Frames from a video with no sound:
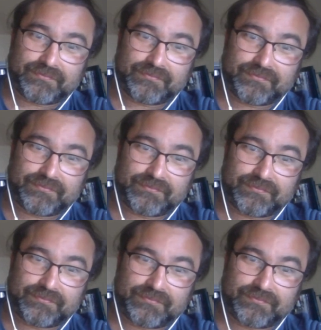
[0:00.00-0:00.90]

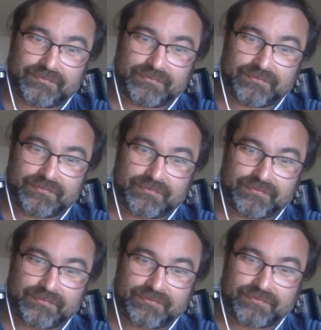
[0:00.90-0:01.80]

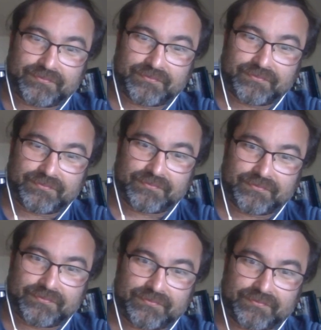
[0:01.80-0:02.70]

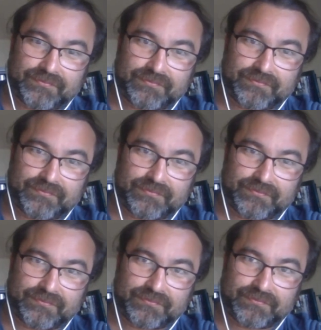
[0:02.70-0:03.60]

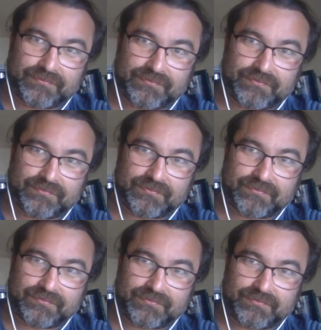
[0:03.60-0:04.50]

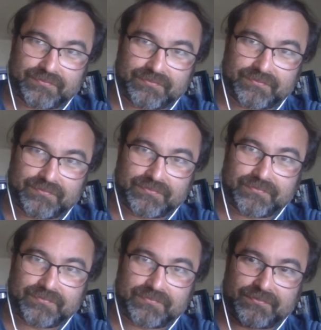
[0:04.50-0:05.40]

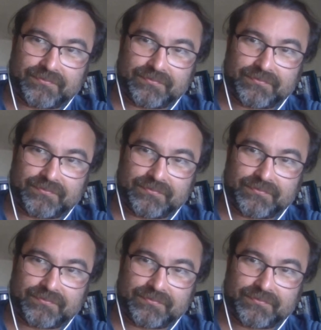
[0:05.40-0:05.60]
[no speech]